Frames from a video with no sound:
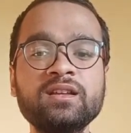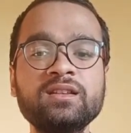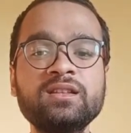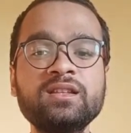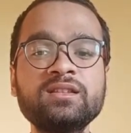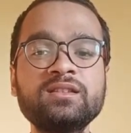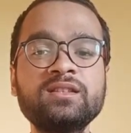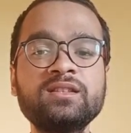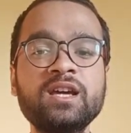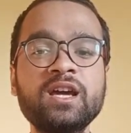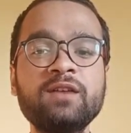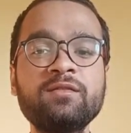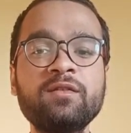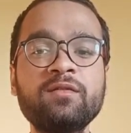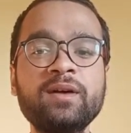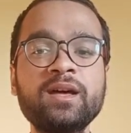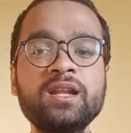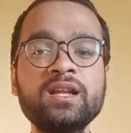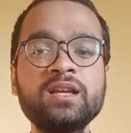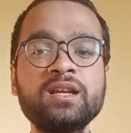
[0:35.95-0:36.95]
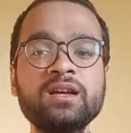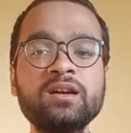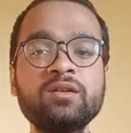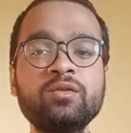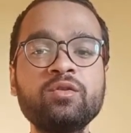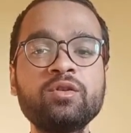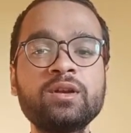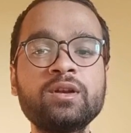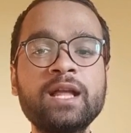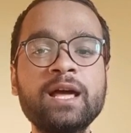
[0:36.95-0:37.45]
this they have a very
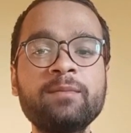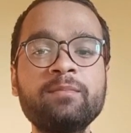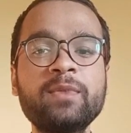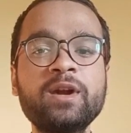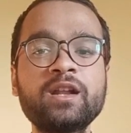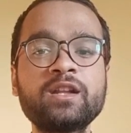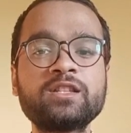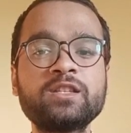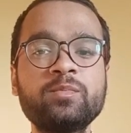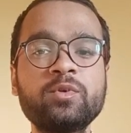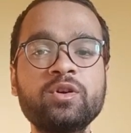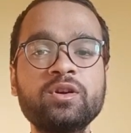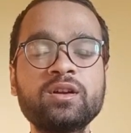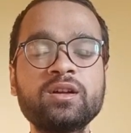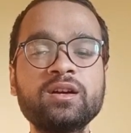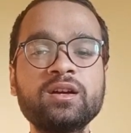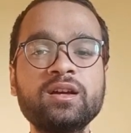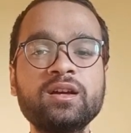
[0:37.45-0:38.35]
good lab mentor support.